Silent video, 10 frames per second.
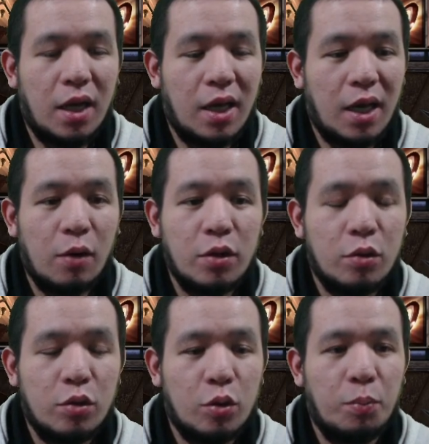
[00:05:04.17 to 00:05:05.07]
allow
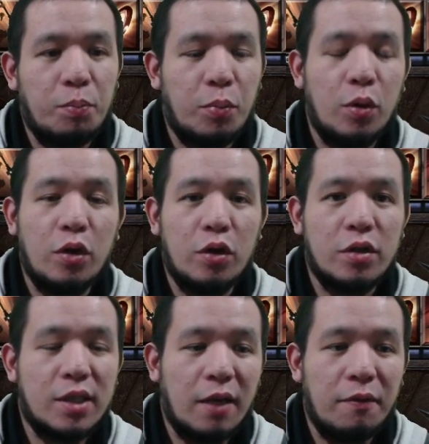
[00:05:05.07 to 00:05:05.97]
you to pull
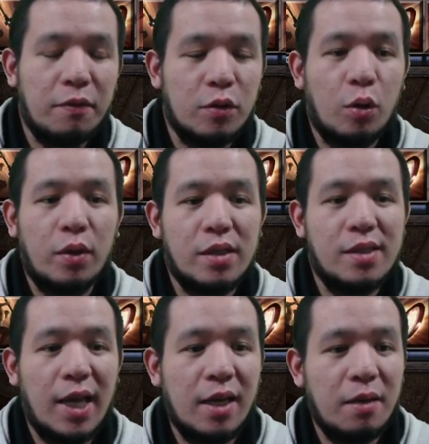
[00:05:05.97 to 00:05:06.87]
yourself towards
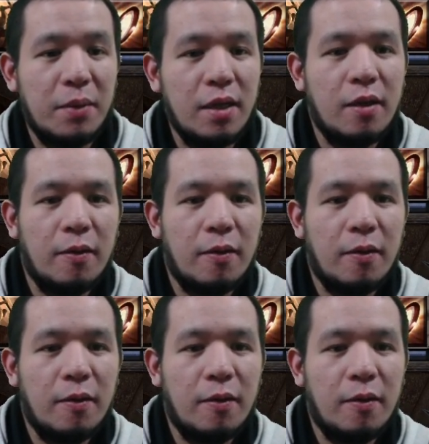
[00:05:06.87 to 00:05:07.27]
the enemy.